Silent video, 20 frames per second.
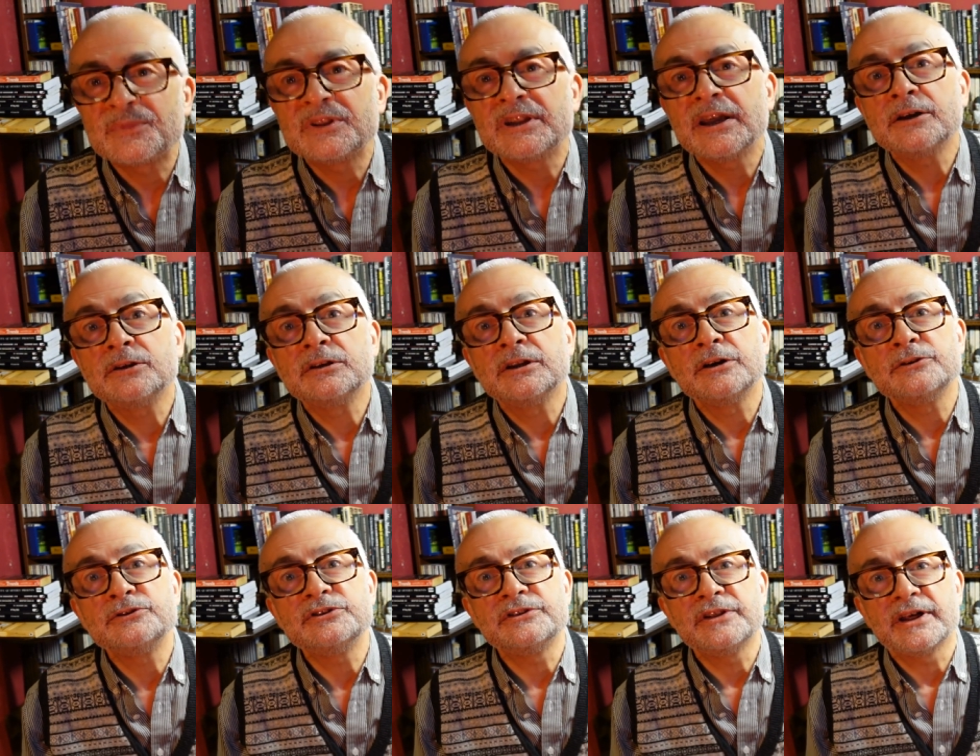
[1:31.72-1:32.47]

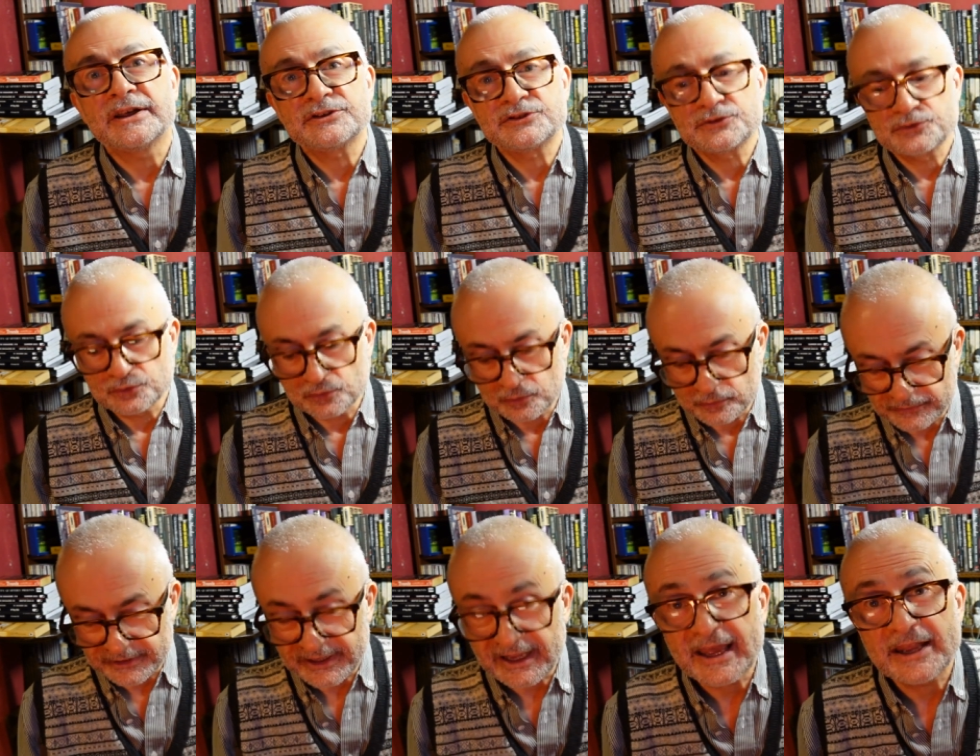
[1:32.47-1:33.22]
downloaded that
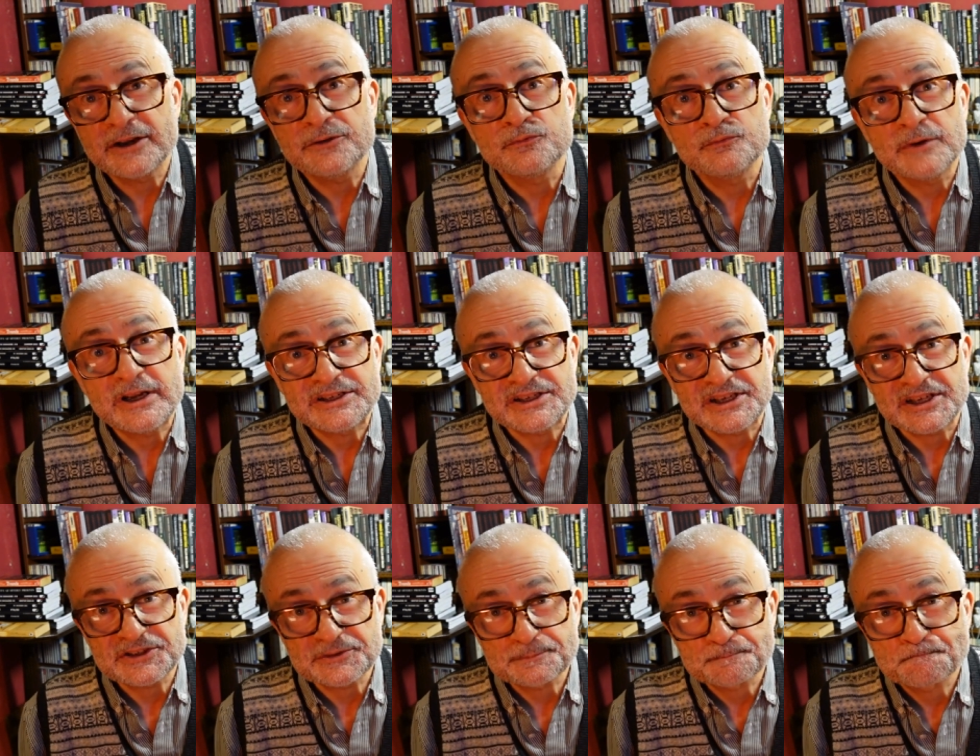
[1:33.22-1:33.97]
story and read
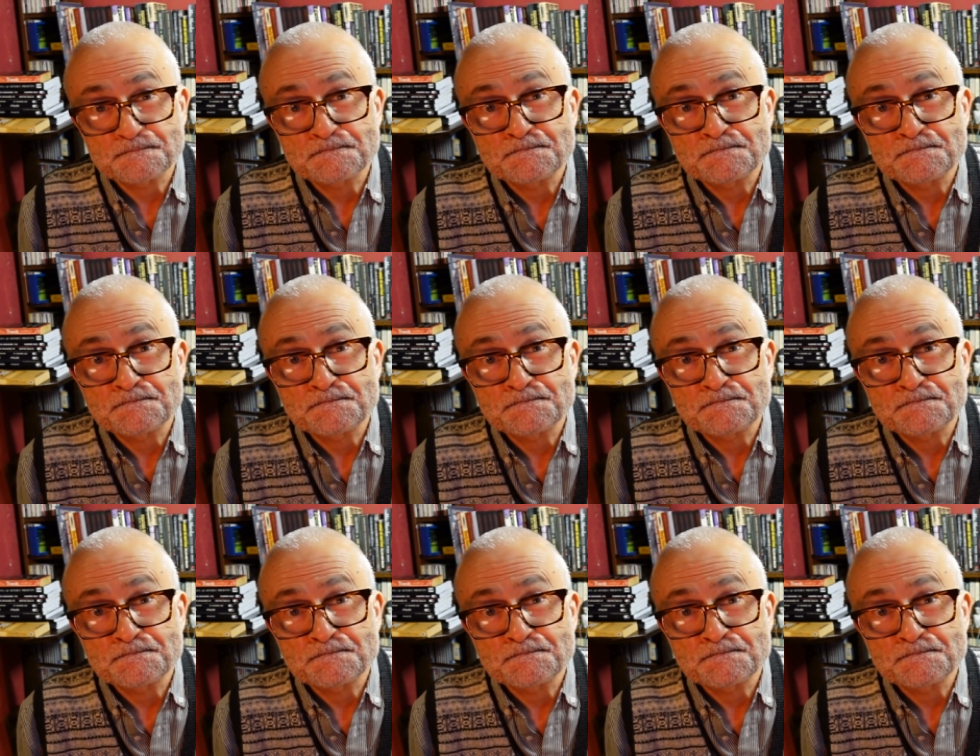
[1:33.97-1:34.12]
it.